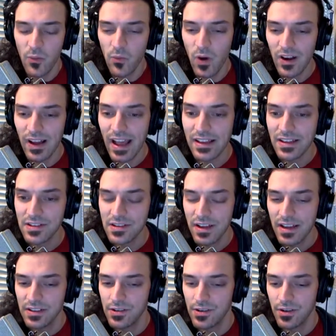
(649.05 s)
Well, I guess to
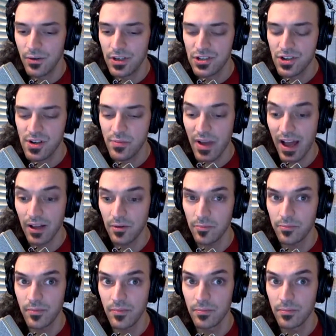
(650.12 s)
answer your question about